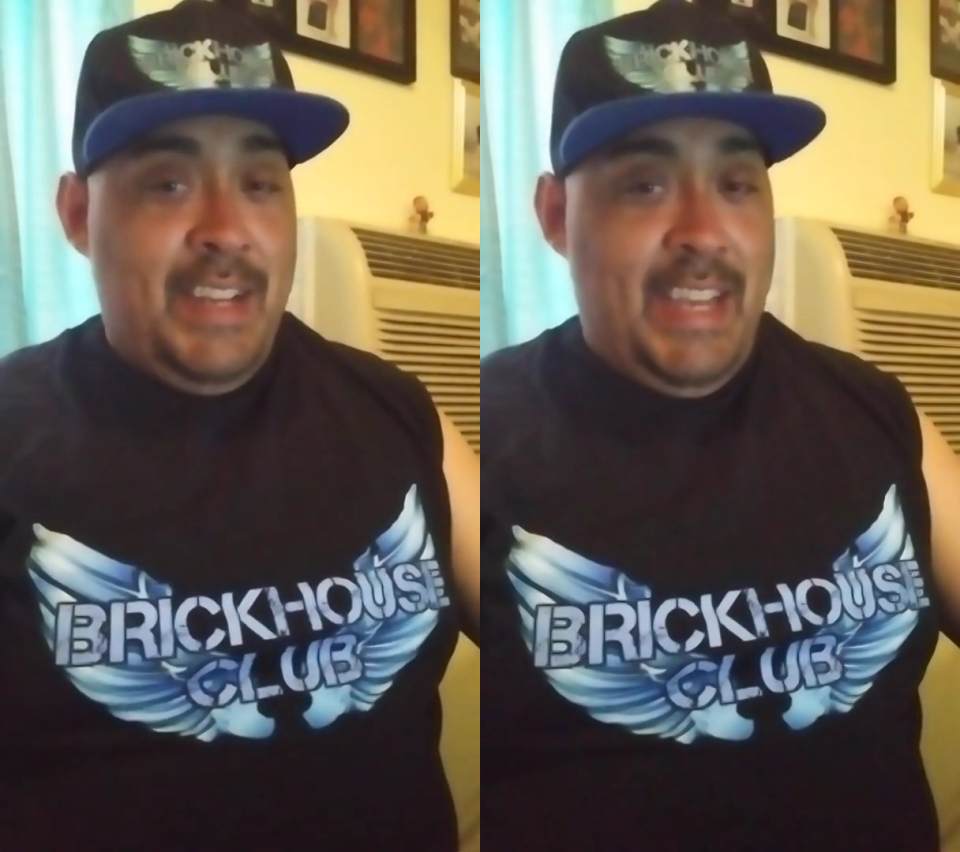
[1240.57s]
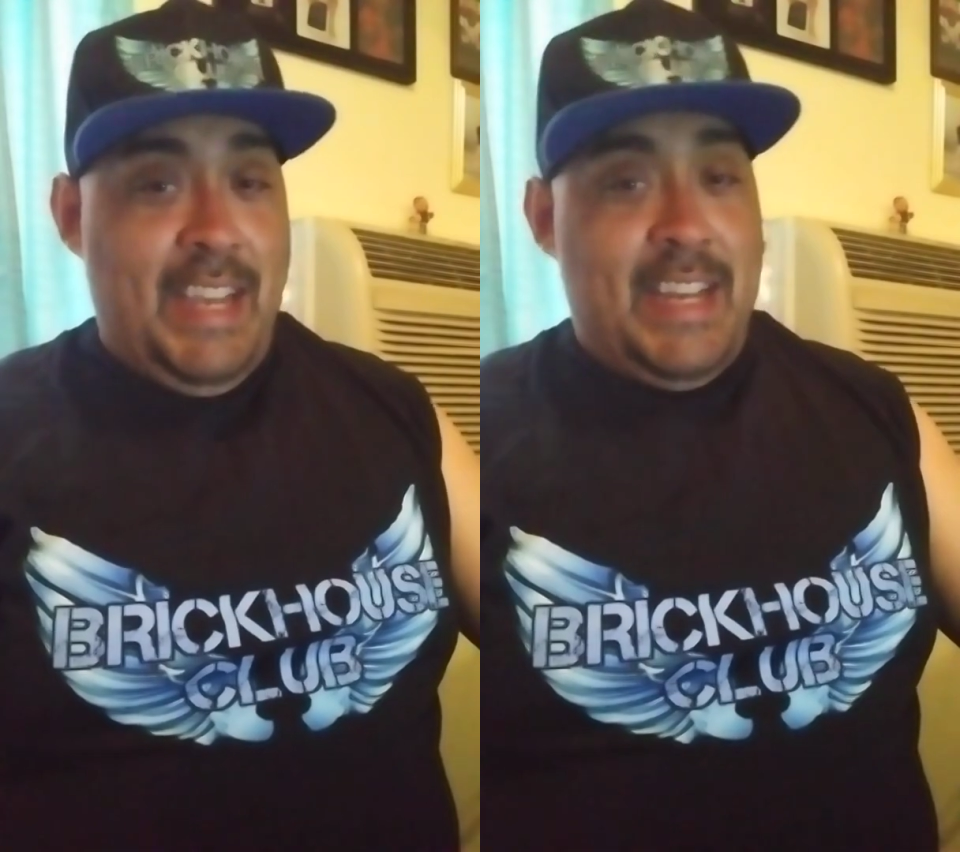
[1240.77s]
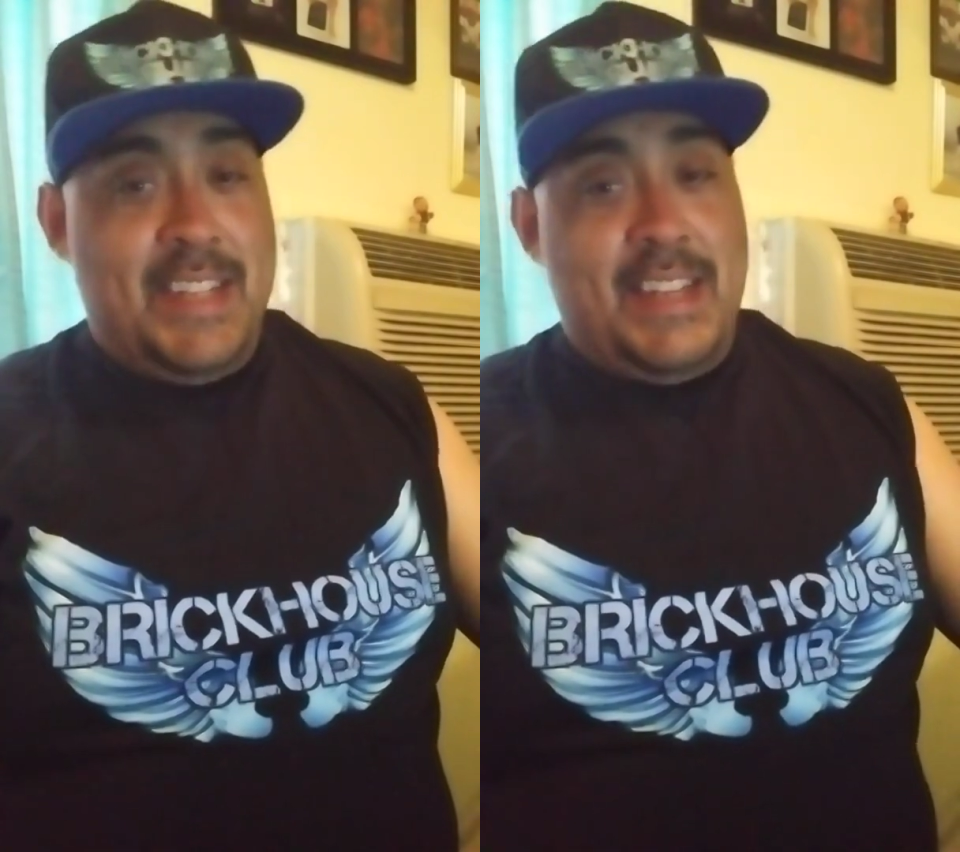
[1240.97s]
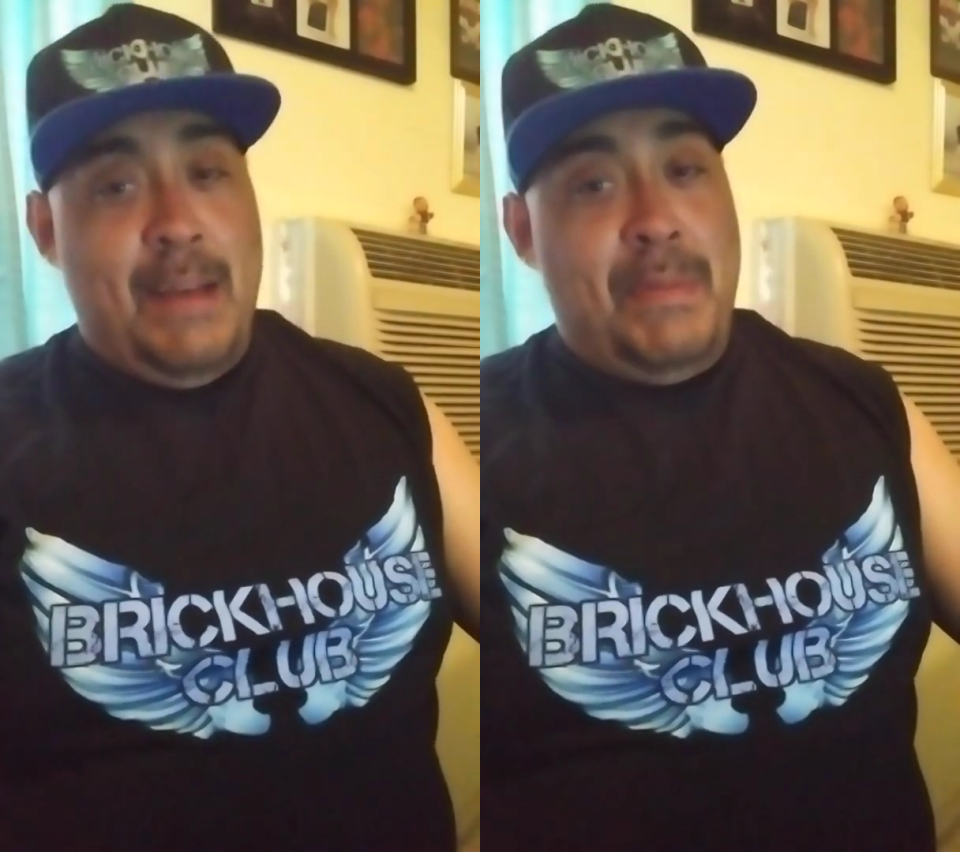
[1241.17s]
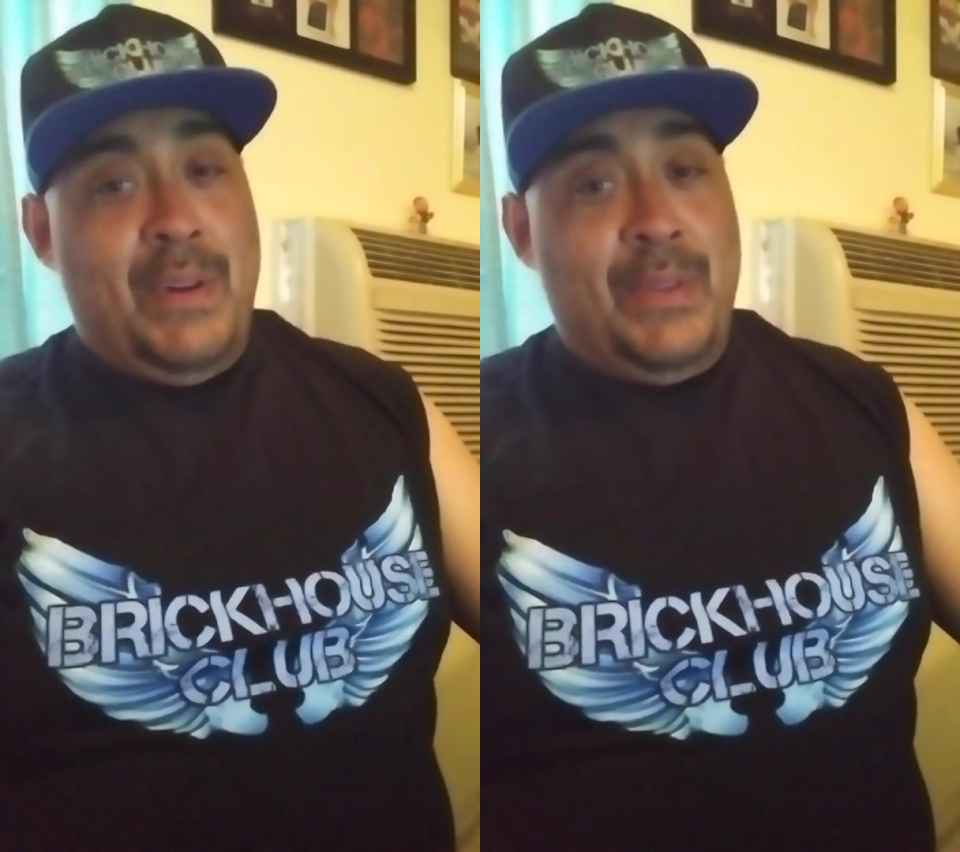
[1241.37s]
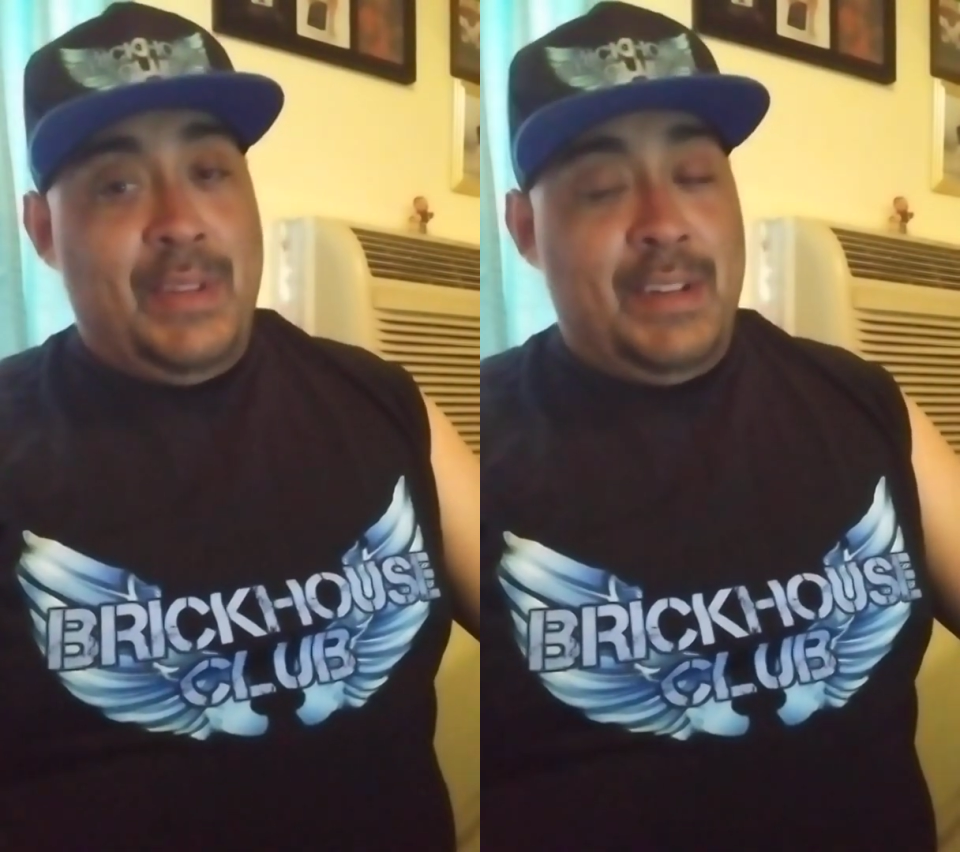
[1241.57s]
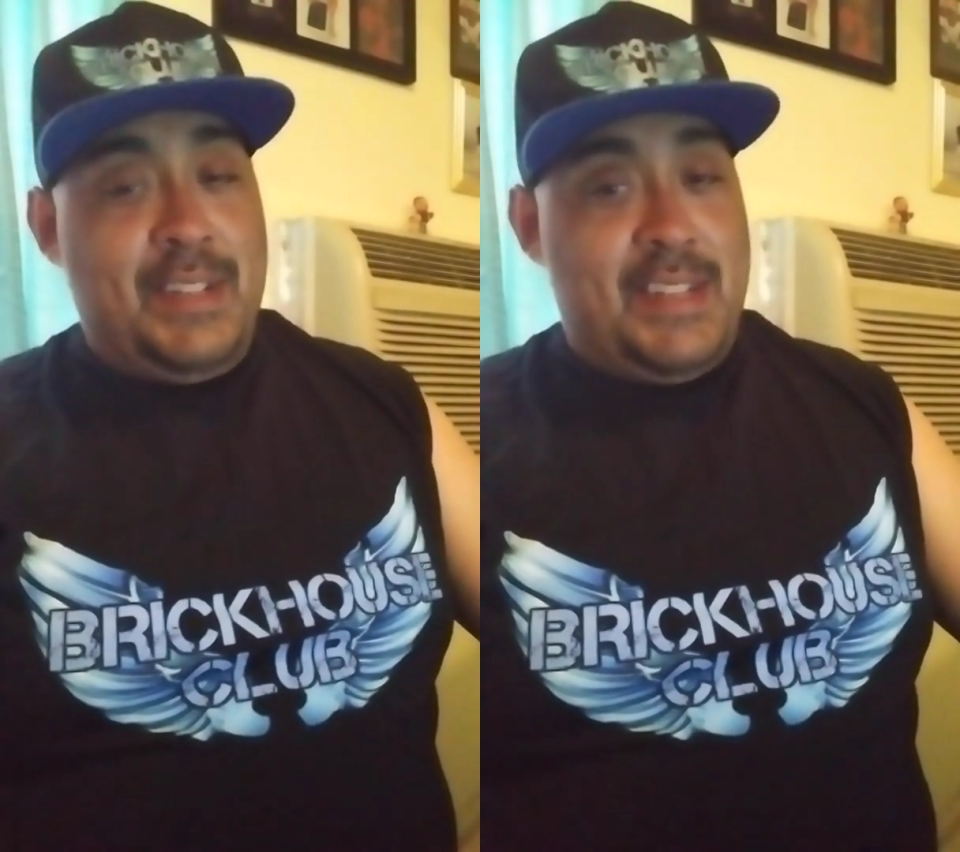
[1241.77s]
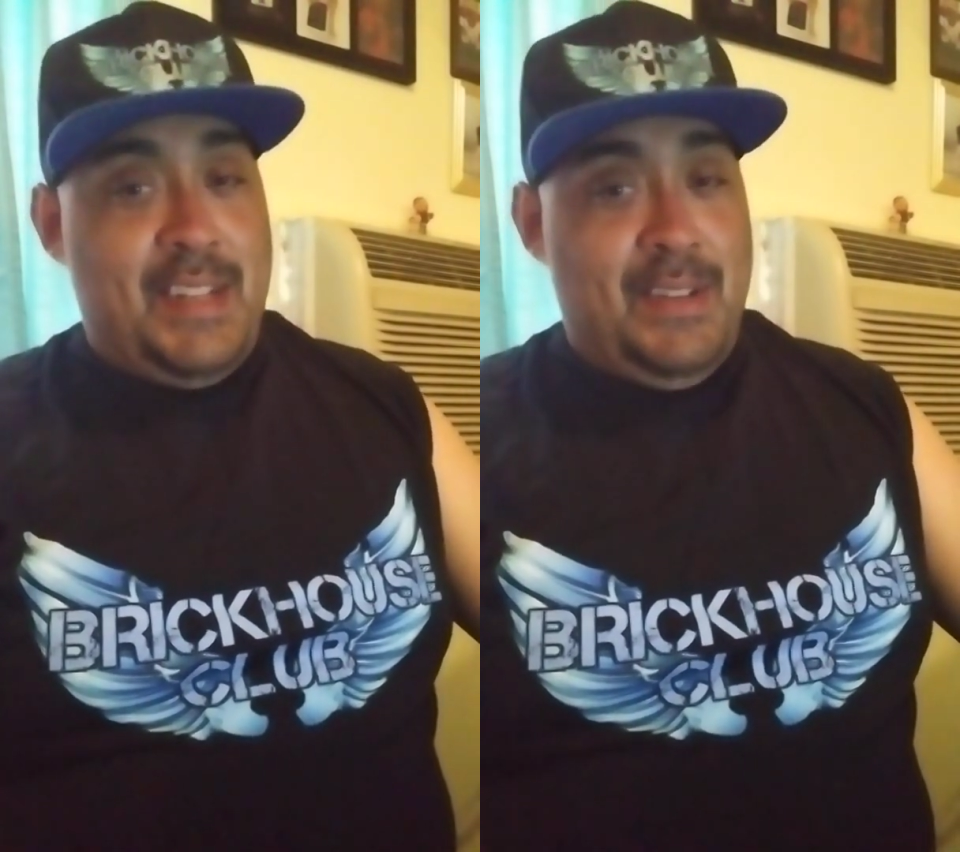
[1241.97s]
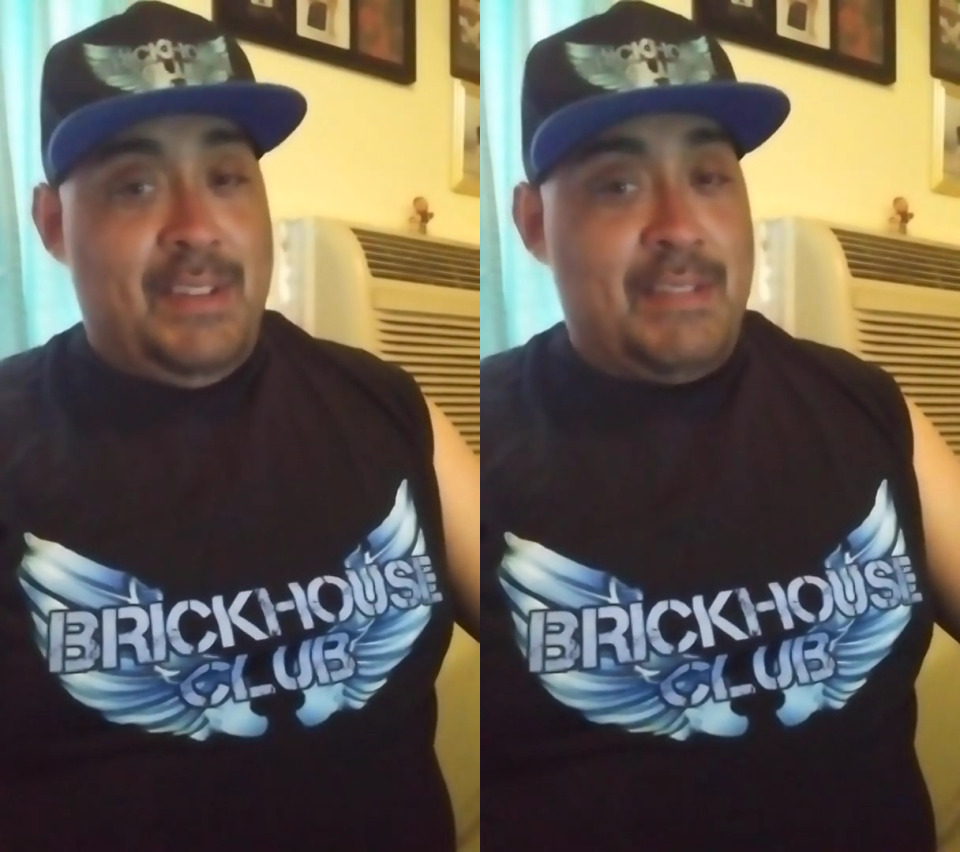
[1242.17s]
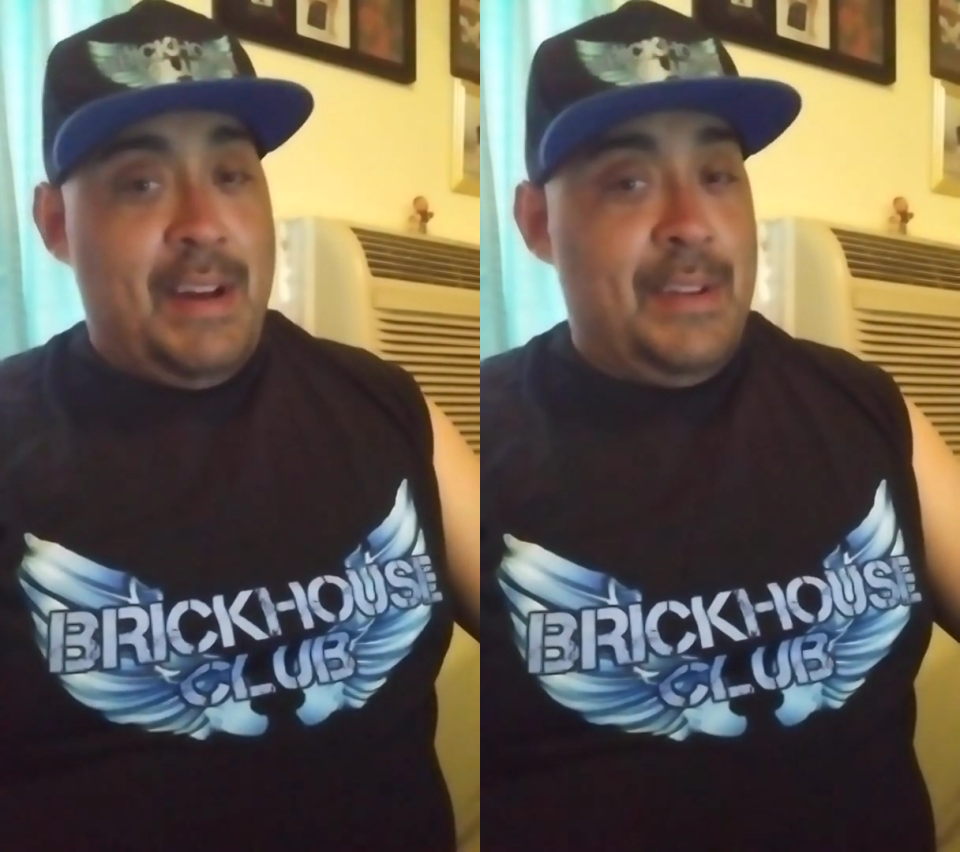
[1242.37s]
he gets that belt
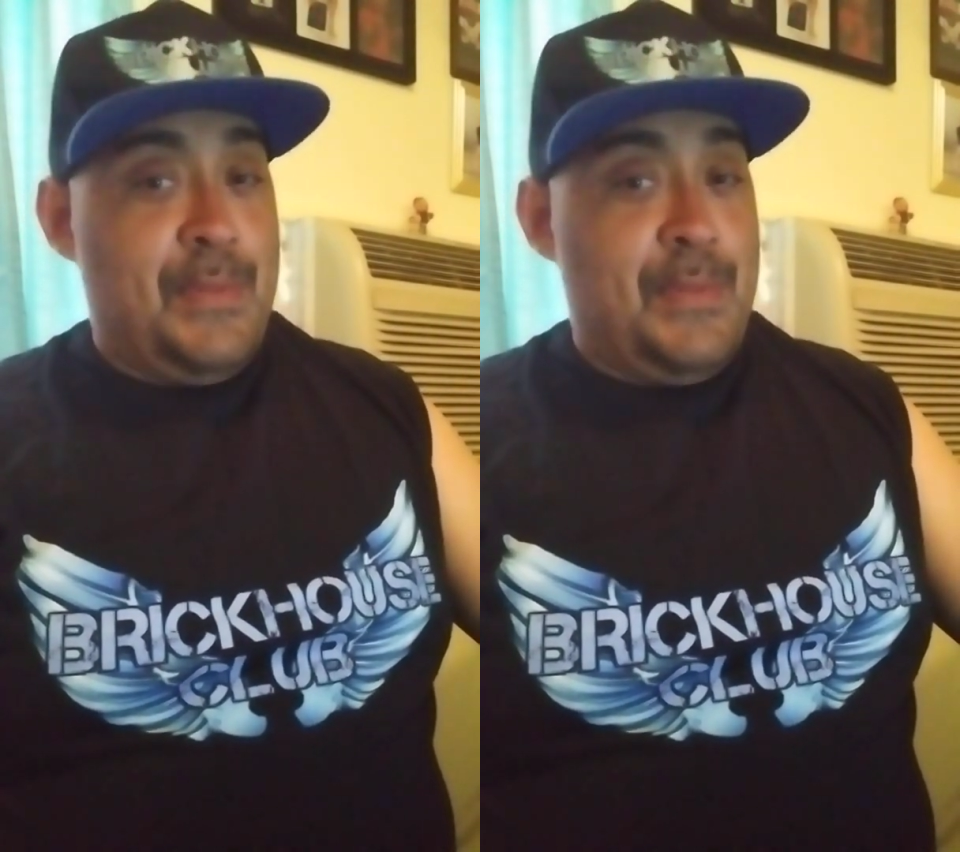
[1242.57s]
still around